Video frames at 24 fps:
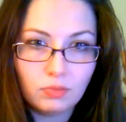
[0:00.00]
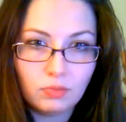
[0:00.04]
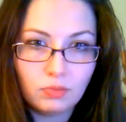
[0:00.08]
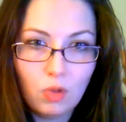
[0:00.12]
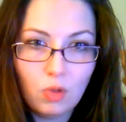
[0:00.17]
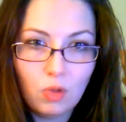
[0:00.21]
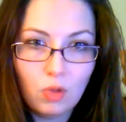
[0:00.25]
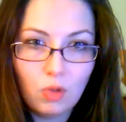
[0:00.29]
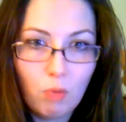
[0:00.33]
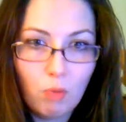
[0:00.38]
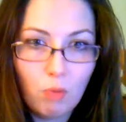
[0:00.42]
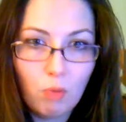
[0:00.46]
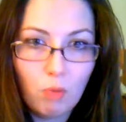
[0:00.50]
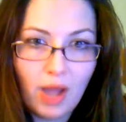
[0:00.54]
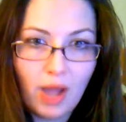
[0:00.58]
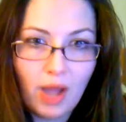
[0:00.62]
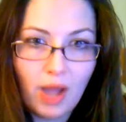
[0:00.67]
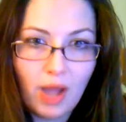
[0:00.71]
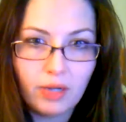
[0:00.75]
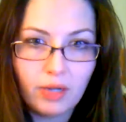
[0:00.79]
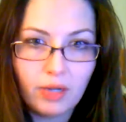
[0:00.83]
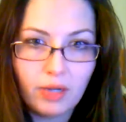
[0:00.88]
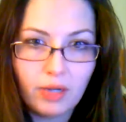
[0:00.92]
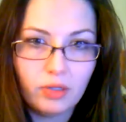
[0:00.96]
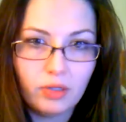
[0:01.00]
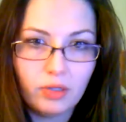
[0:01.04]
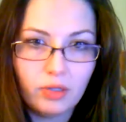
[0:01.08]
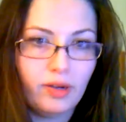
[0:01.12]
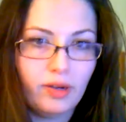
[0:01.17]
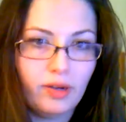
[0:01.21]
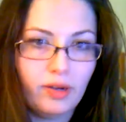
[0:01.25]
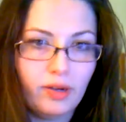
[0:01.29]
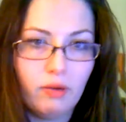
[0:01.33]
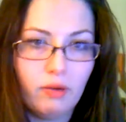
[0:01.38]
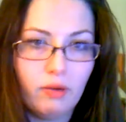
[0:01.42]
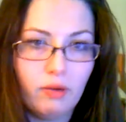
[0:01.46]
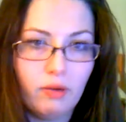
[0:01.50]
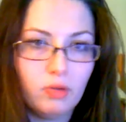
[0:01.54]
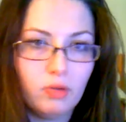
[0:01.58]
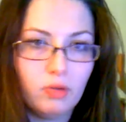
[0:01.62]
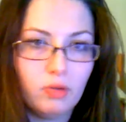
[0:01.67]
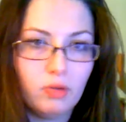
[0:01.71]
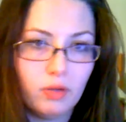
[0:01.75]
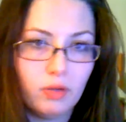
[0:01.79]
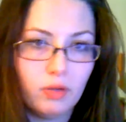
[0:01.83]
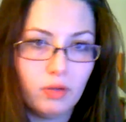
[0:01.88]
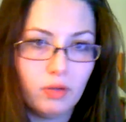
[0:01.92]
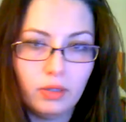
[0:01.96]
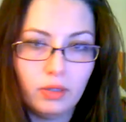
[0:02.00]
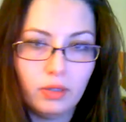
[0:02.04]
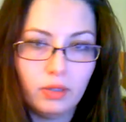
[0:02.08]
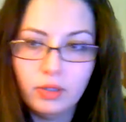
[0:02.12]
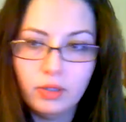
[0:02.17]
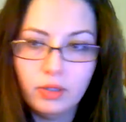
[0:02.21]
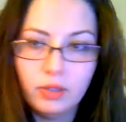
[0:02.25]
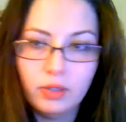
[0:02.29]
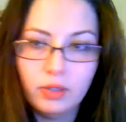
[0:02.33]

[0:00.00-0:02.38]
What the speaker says: or bi-yearly or however long they do it.